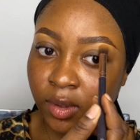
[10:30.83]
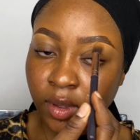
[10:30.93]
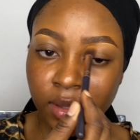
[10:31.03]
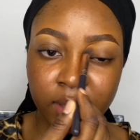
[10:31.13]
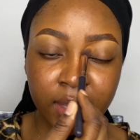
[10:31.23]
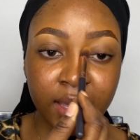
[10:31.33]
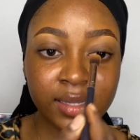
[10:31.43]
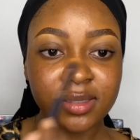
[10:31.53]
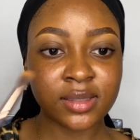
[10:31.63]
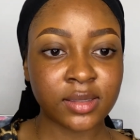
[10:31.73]

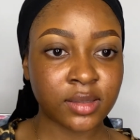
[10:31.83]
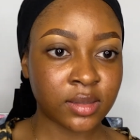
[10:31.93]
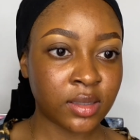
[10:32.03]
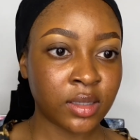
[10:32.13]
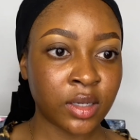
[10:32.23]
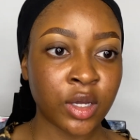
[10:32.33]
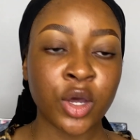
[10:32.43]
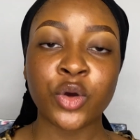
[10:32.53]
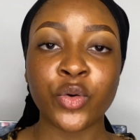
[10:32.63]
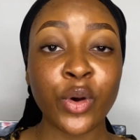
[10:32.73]
Yes,
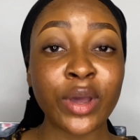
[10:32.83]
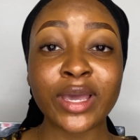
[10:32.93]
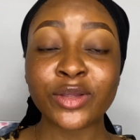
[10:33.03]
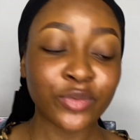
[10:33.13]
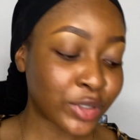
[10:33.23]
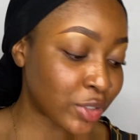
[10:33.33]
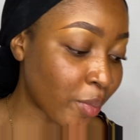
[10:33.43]
go in with your